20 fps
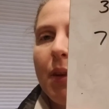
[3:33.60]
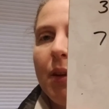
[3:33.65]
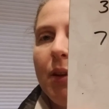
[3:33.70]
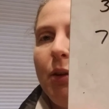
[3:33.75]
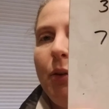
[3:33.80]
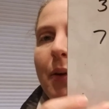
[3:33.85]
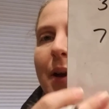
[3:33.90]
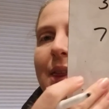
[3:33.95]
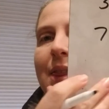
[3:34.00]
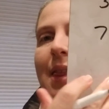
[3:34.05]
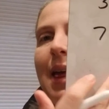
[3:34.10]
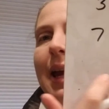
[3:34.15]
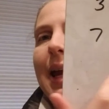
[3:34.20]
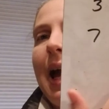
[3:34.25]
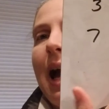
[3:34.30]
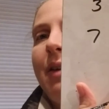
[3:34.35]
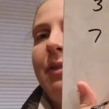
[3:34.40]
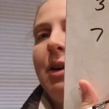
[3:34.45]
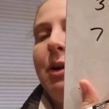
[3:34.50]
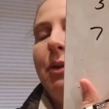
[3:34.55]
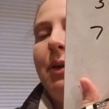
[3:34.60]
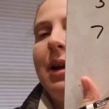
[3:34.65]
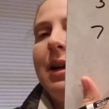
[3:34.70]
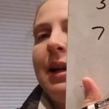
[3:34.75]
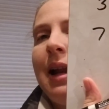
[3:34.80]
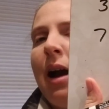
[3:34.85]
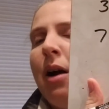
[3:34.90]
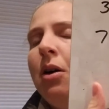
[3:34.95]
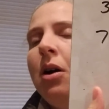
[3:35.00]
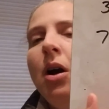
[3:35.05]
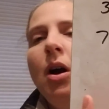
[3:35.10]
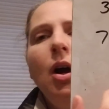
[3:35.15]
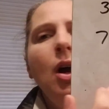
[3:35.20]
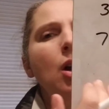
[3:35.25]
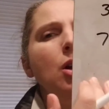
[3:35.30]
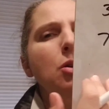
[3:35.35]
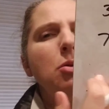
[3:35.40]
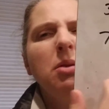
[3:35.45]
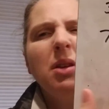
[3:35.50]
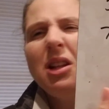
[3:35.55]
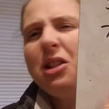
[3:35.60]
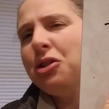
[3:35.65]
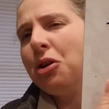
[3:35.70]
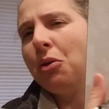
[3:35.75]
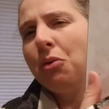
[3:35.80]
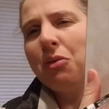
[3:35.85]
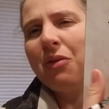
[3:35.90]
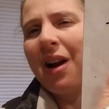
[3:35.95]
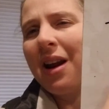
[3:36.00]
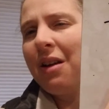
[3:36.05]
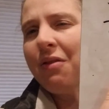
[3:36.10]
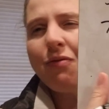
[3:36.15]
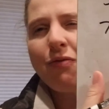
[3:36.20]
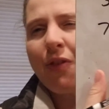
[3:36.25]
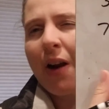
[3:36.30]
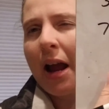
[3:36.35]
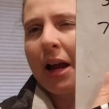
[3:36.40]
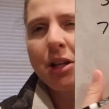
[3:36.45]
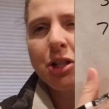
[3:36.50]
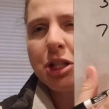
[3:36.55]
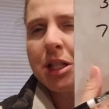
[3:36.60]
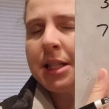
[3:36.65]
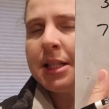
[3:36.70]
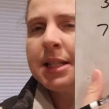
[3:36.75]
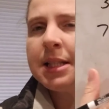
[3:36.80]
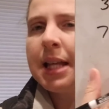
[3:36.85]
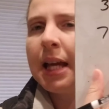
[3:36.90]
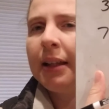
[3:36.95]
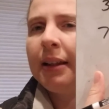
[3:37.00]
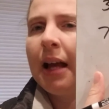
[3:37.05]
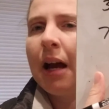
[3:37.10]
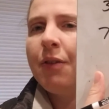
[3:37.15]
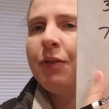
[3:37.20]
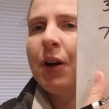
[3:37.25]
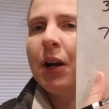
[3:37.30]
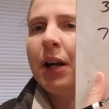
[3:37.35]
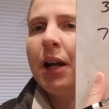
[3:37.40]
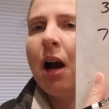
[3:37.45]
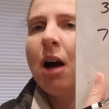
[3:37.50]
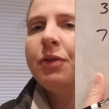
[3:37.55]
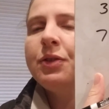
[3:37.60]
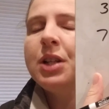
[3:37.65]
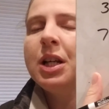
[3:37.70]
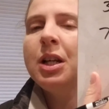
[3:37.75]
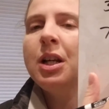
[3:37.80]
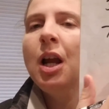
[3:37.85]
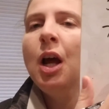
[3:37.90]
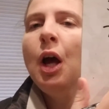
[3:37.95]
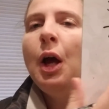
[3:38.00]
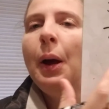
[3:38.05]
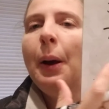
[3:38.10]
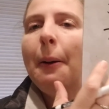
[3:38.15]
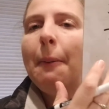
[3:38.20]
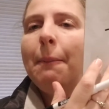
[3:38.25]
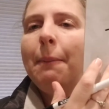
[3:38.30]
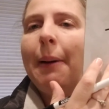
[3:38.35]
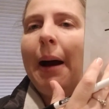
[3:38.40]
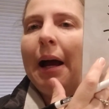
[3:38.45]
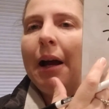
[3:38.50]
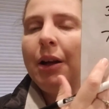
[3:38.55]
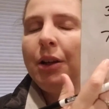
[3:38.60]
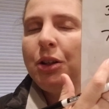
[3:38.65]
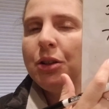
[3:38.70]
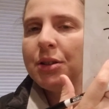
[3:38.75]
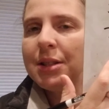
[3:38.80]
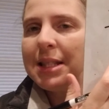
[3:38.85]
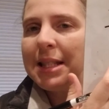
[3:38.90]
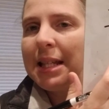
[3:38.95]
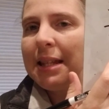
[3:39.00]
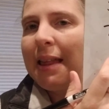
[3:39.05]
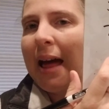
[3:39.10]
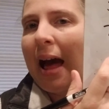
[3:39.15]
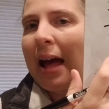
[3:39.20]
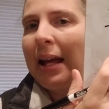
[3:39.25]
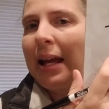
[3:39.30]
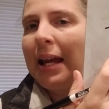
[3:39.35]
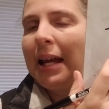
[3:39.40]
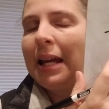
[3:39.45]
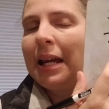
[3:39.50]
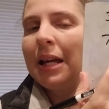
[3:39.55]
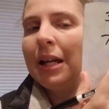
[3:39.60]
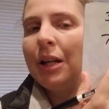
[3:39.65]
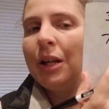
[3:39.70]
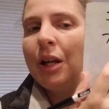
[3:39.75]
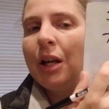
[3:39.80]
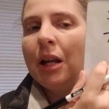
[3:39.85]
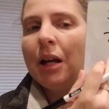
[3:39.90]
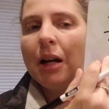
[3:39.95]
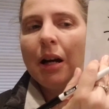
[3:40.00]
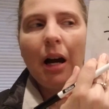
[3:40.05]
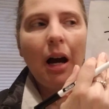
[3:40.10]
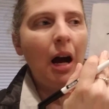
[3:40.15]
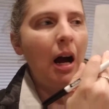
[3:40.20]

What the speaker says: The way they have it written out. You really don't write fractions like that very often, but you'll see that in